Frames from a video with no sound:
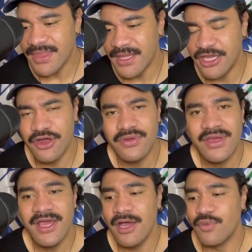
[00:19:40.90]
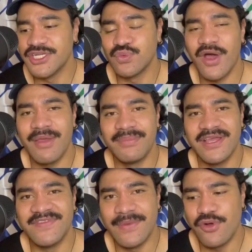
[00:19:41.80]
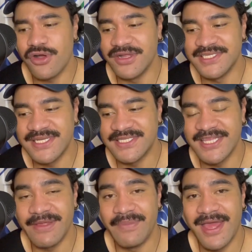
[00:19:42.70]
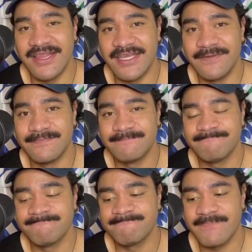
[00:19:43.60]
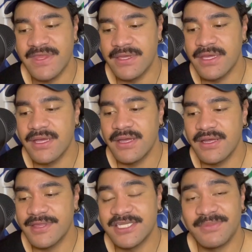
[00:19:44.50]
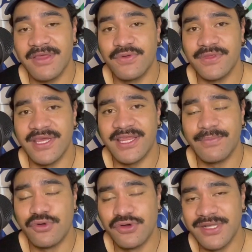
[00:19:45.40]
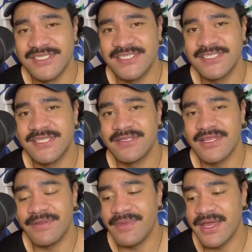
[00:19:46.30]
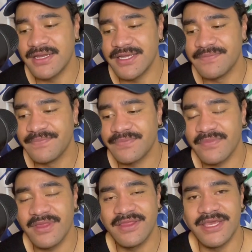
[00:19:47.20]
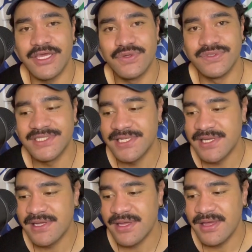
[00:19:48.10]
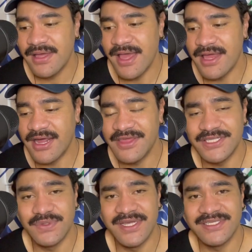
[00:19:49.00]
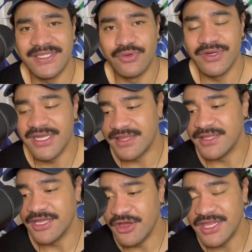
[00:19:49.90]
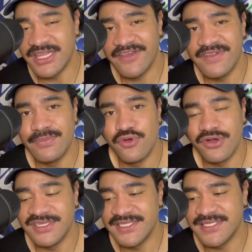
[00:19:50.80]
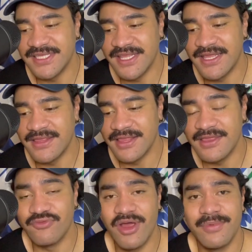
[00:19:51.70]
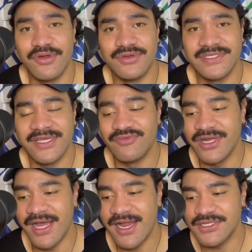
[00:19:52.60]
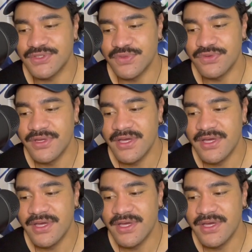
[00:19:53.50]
You know, which is why I believe they're more consistent than Manly. That is my thought there. They're more consistent than Manly, the Eels. And I think to a lesser degree, they're definitely more consistent than the Rabbitohs in regards to,